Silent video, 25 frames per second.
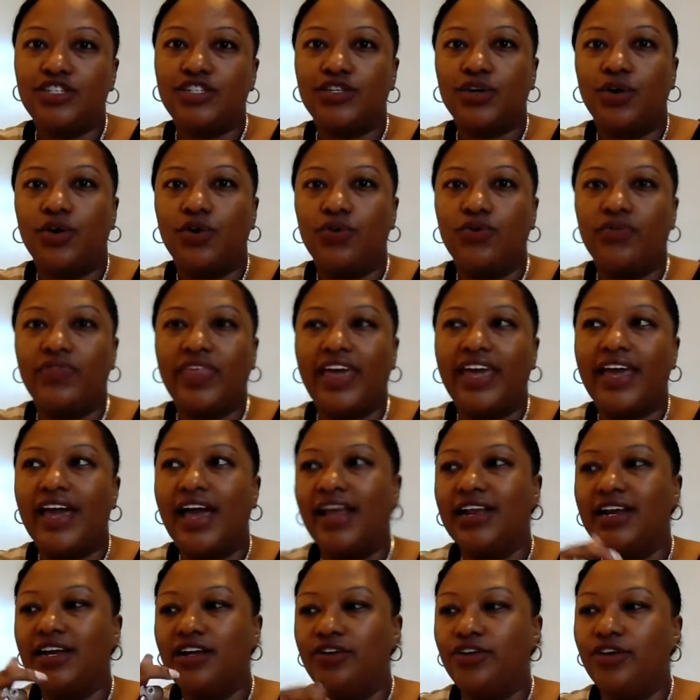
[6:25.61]
So they
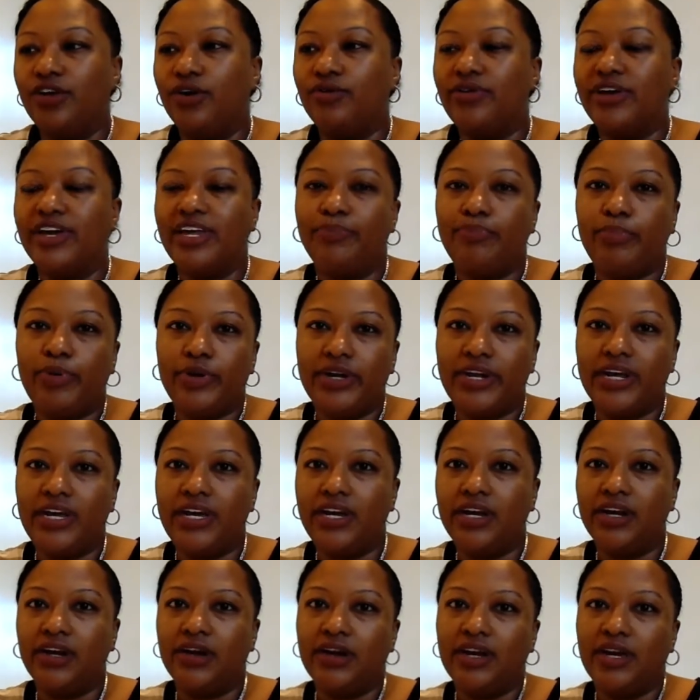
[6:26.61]
kind of, get put
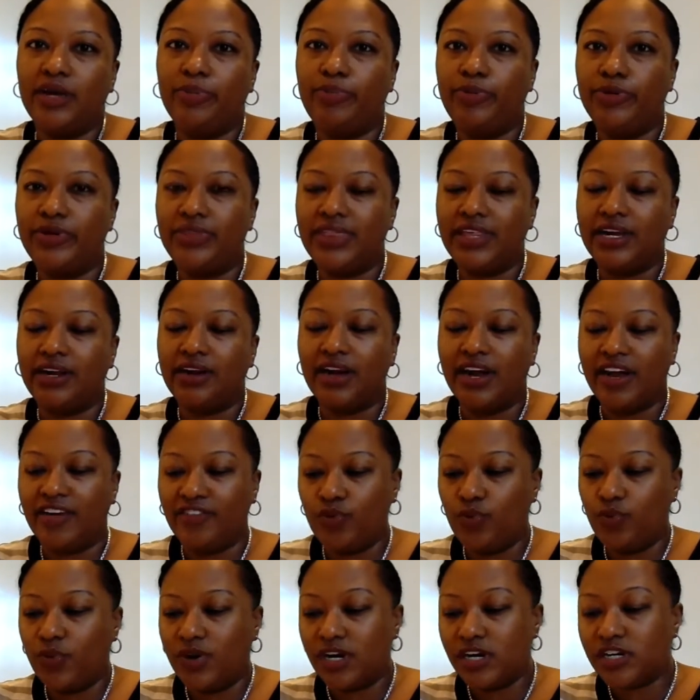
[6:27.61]
here, get put there,
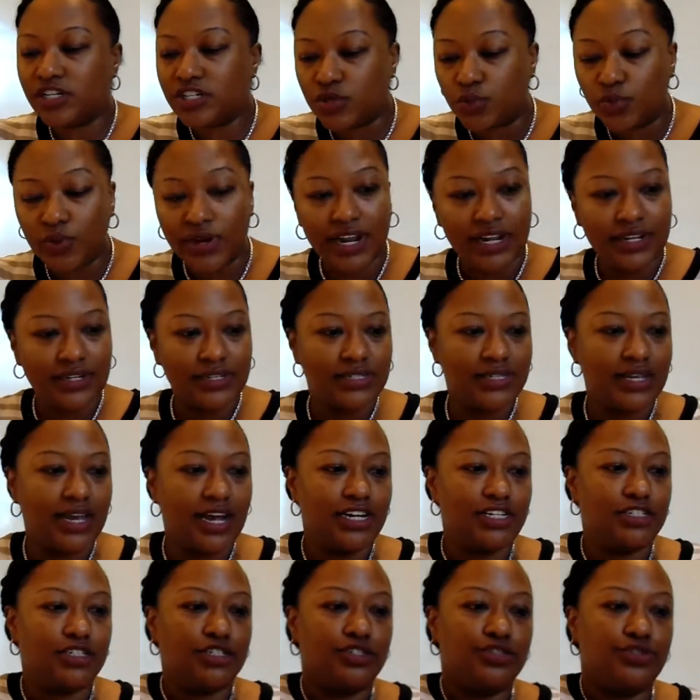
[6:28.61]
everywhere. So what I
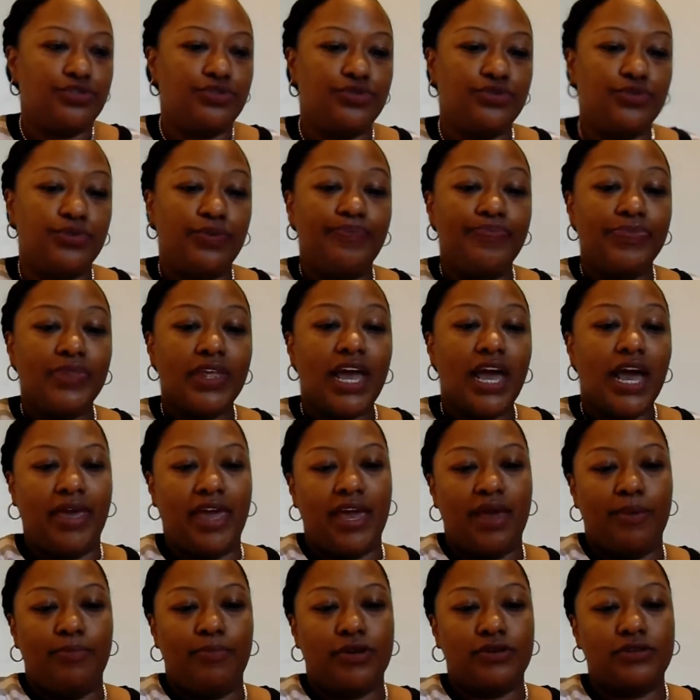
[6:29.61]
decided to do, I'm
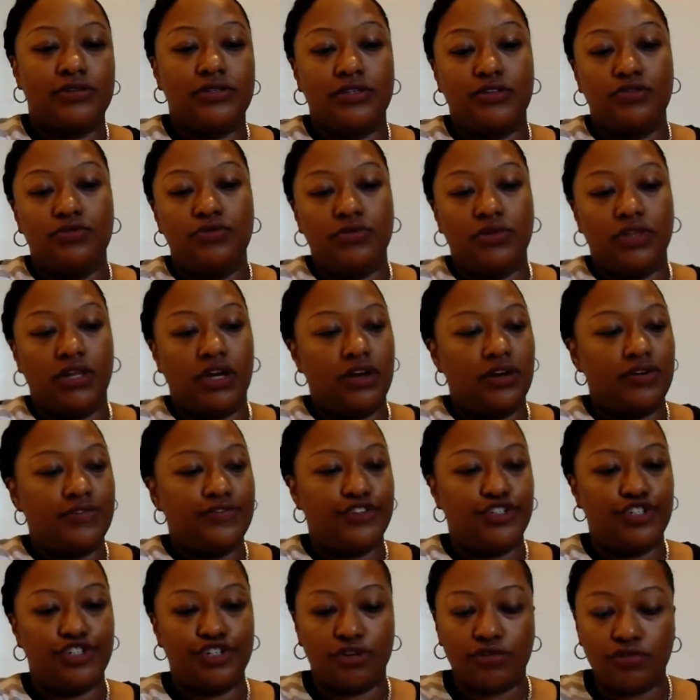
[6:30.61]
a person who
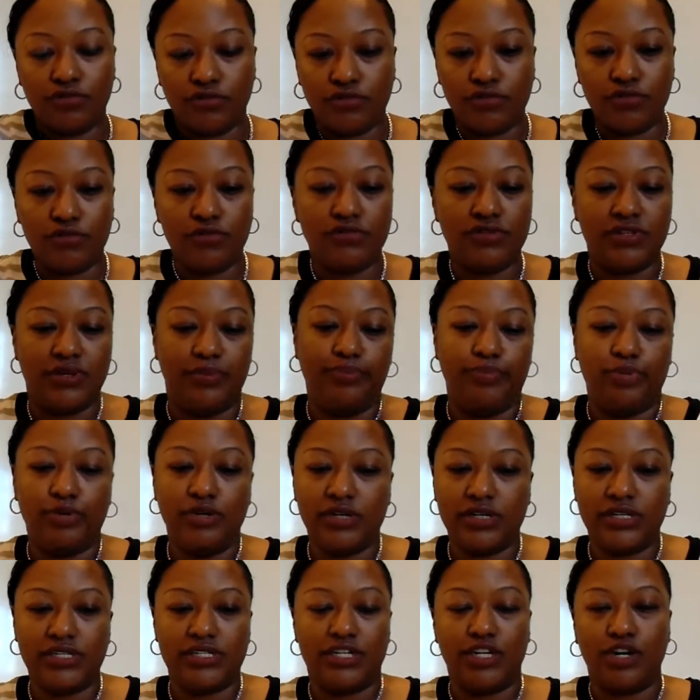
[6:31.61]
loves journals and
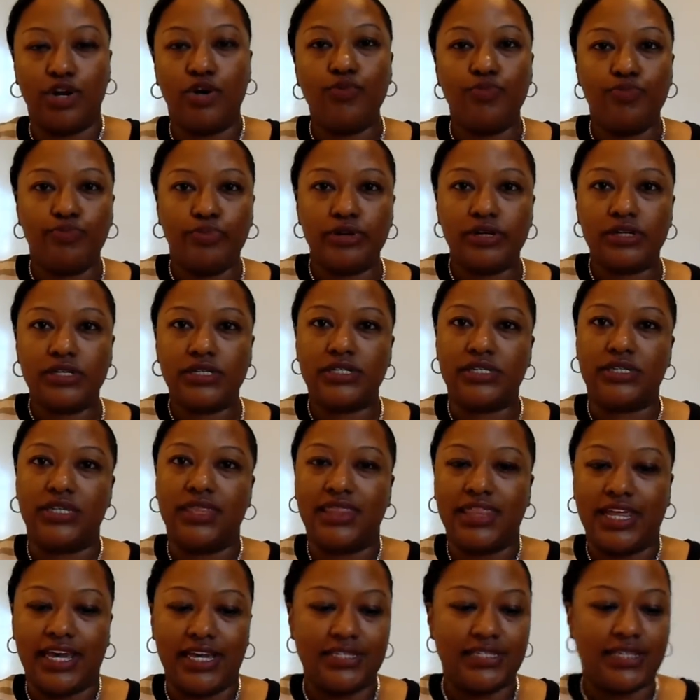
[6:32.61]
books and notebooks
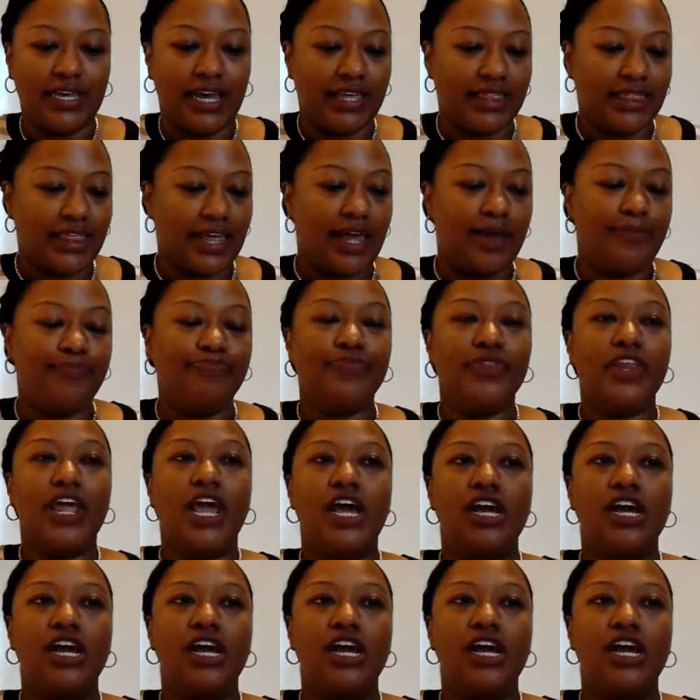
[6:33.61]
and things like that.